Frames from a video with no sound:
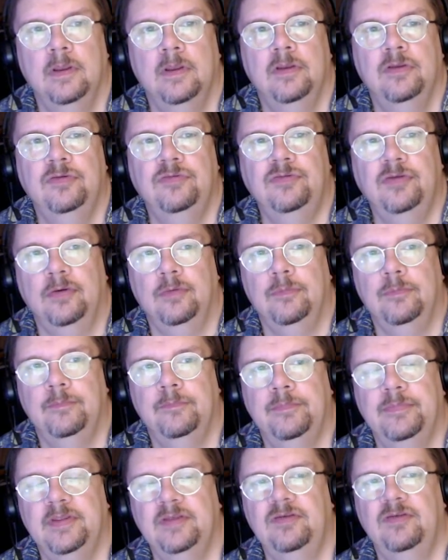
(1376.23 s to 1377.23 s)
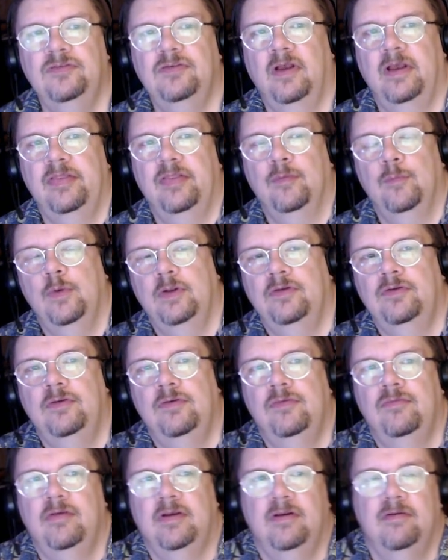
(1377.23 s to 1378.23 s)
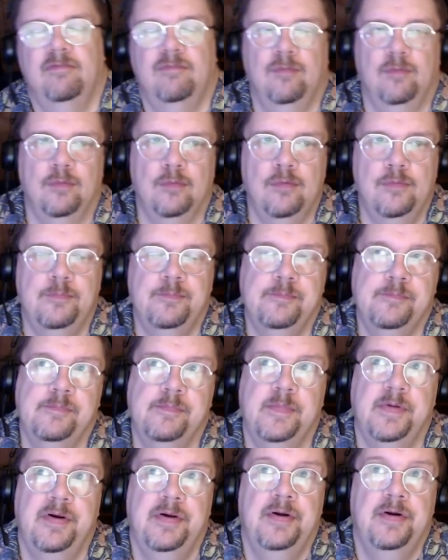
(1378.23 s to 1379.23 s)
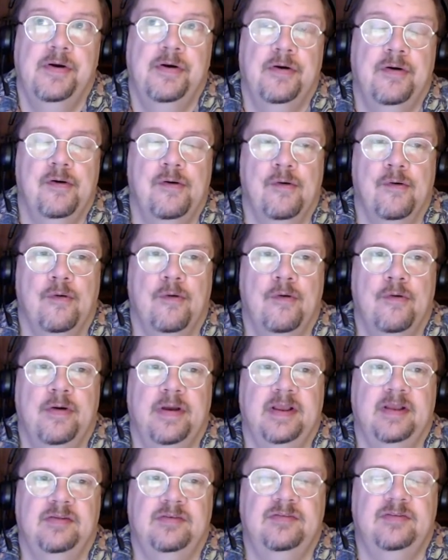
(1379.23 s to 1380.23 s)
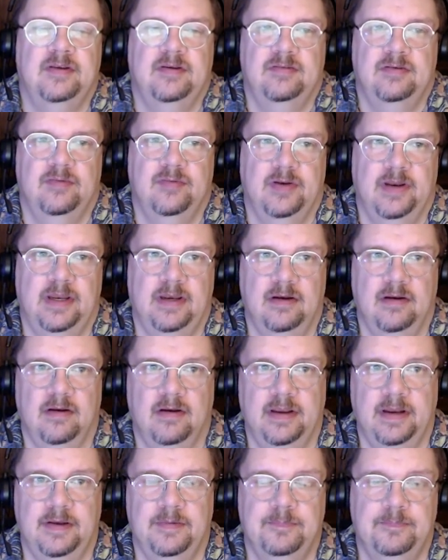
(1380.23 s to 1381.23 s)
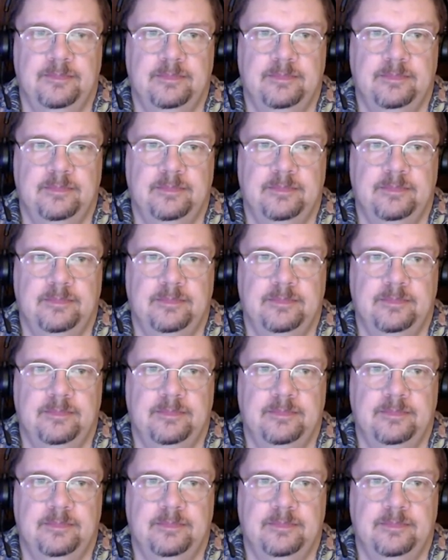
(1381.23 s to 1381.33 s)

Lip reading: So this is either 1, 2, 3, and 4, or it's 6, 7, 8, 9.